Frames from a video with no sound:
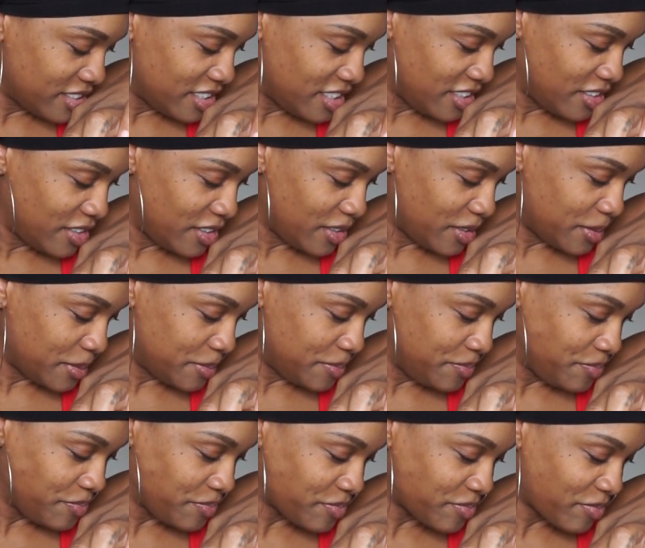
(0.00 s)

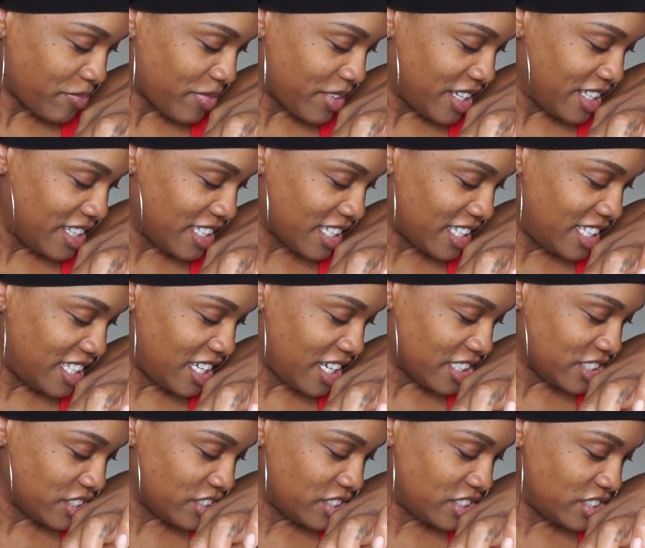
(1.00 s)
And the
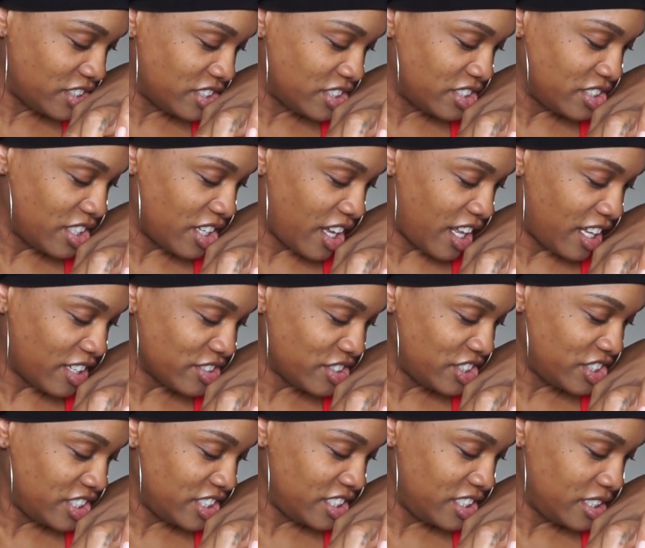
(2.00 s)
kika
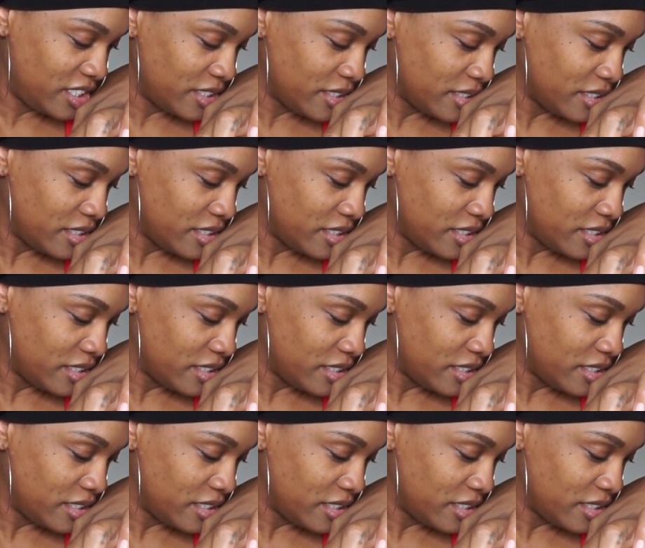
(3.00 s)
alchi.